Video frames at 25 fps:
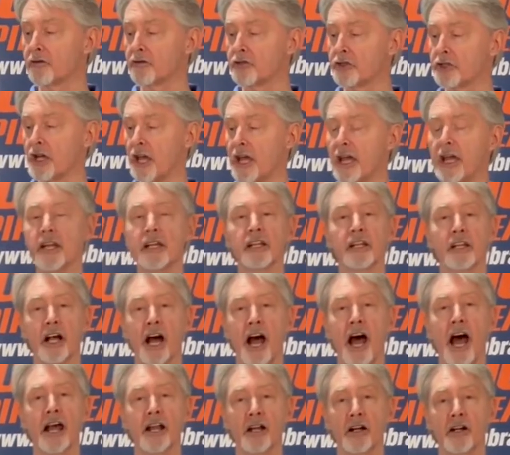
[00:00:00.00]
chain
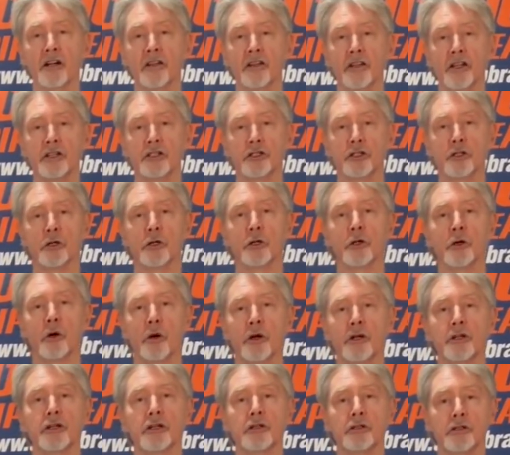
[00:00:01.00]
cutter that you're
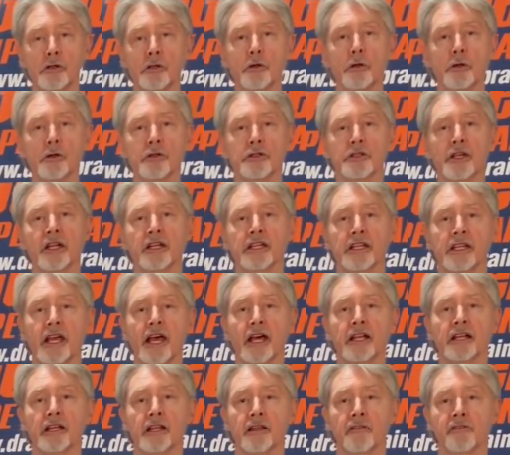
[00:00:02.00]
going to use on the
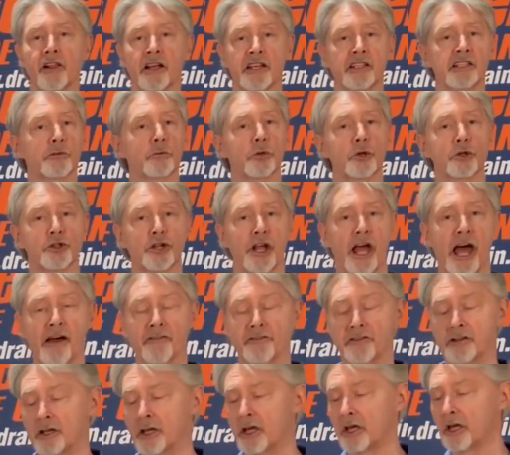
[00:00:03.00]
end of the flexible
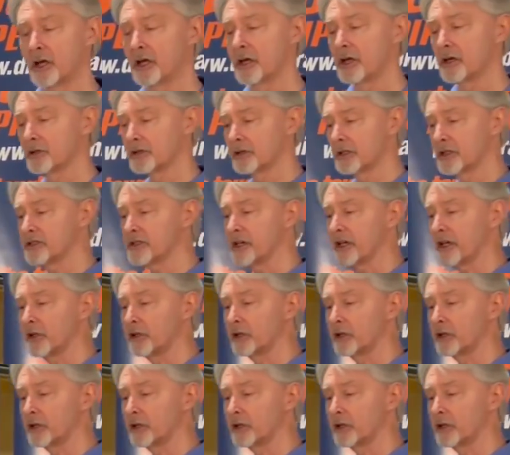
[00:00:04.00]
shaft. Let's take a